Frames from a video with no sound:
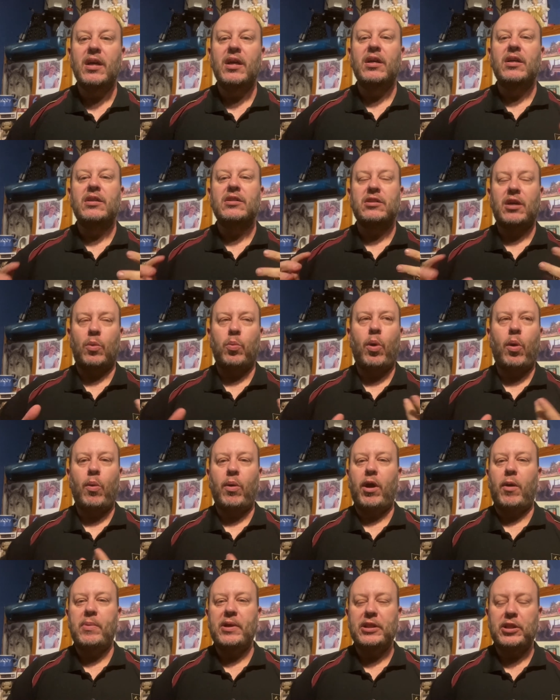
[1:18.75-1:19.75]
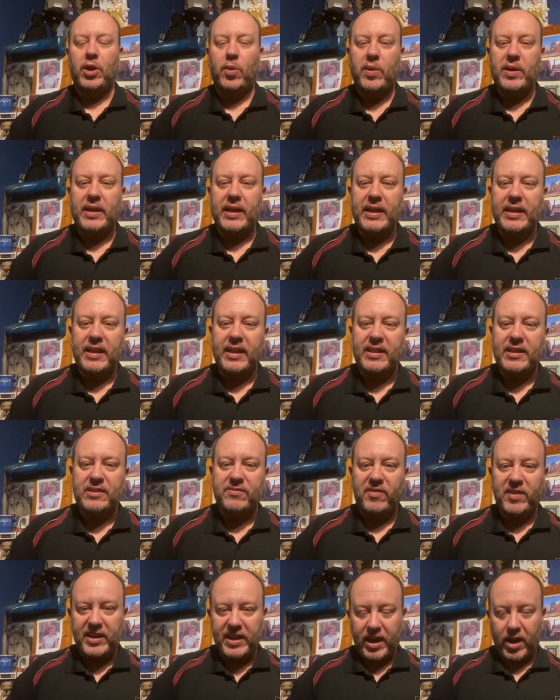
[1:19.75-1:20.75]
So what will I be doing in this
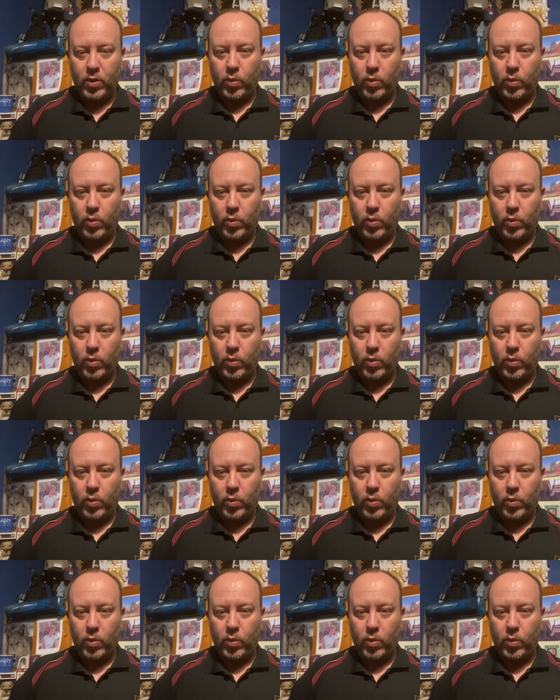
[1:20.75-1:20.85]
video?